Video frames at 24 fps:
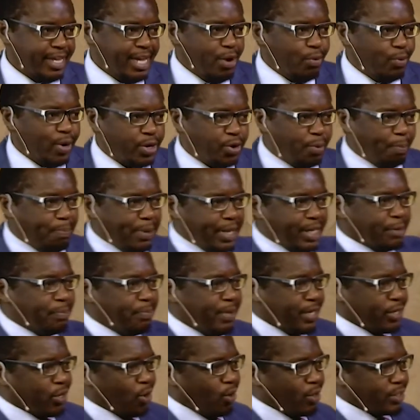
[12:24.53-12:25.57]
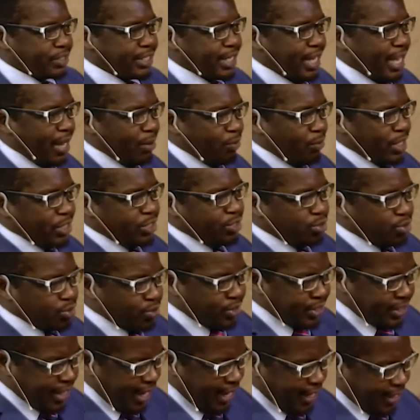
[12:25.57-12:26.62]
When you build me an altar, I want you to
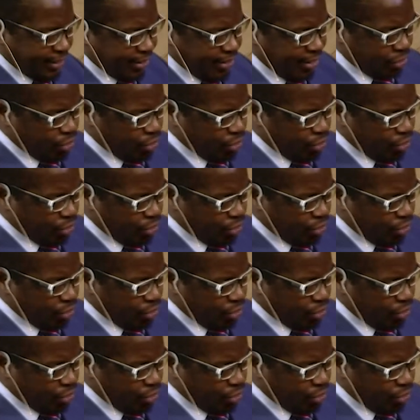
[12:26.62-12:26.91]
take the